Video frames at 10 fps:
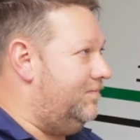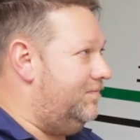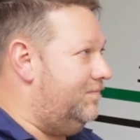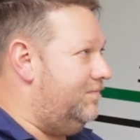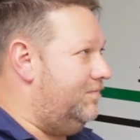
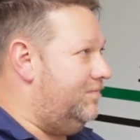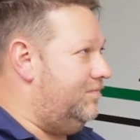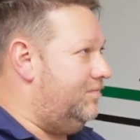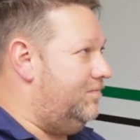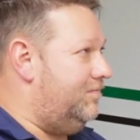
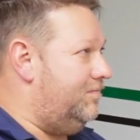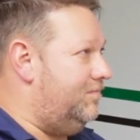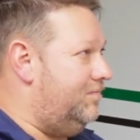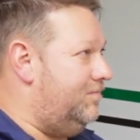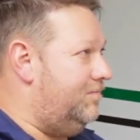
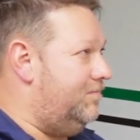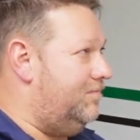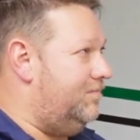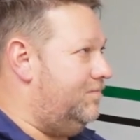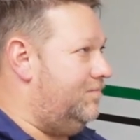
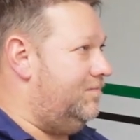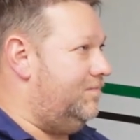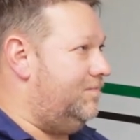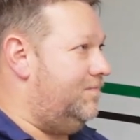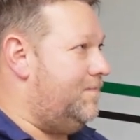
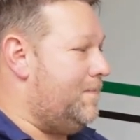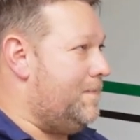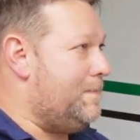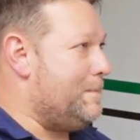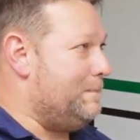
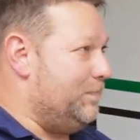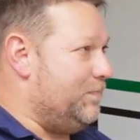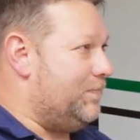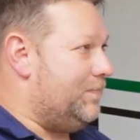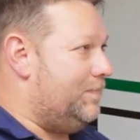
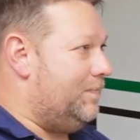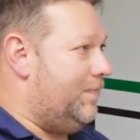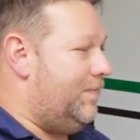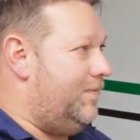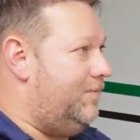
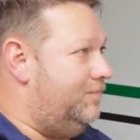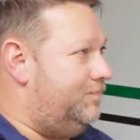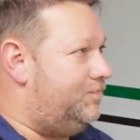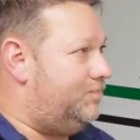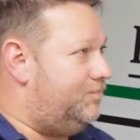
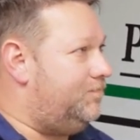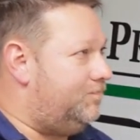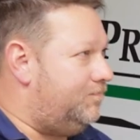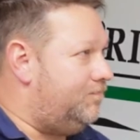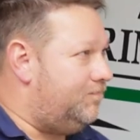
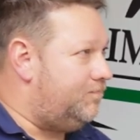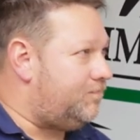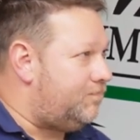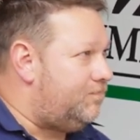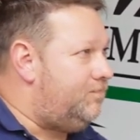
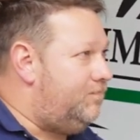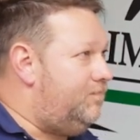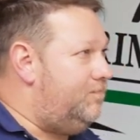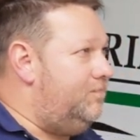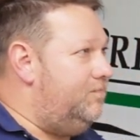
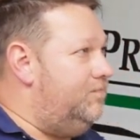[no speech]